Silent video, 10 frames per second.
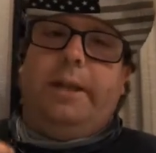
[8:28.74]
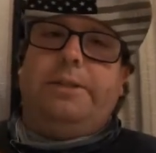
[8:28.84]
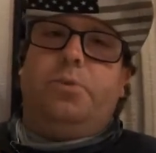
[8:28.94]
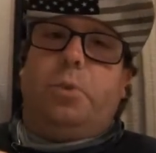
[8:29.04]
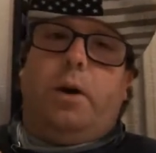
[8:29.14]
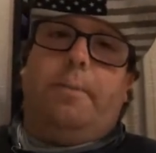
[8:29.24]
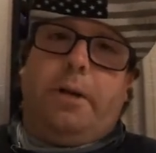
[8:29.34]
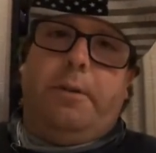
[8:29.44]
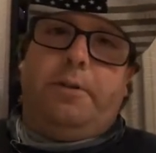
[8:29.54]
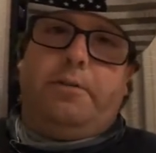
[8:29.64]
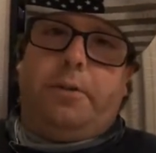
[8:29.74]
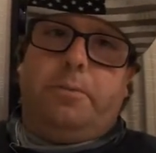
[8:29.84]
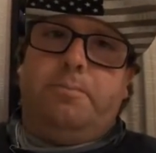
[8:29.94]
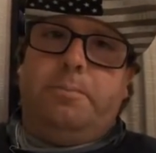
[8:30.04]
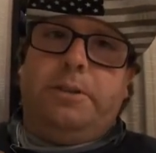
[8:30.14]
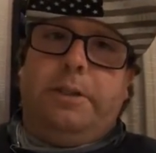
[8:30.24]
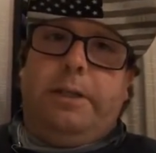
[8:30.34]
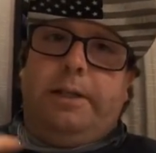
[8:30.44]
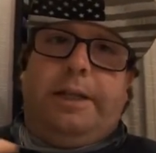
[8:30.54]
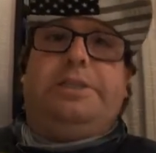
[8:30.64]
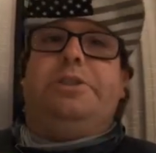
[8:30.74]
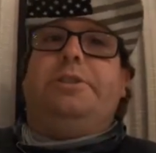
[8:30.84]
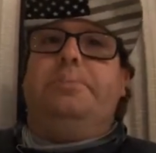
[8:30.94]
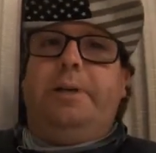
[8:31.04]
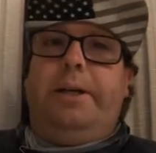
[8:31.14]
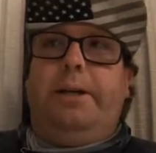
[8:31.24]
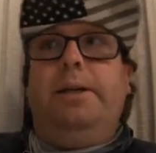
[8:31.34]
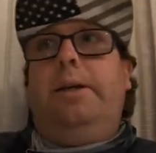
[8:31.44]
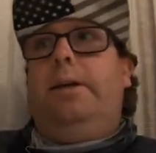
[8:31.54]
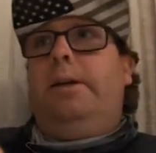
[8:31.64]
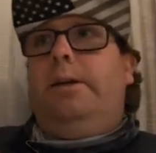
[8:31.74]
that's where I'm coming from. And that's just me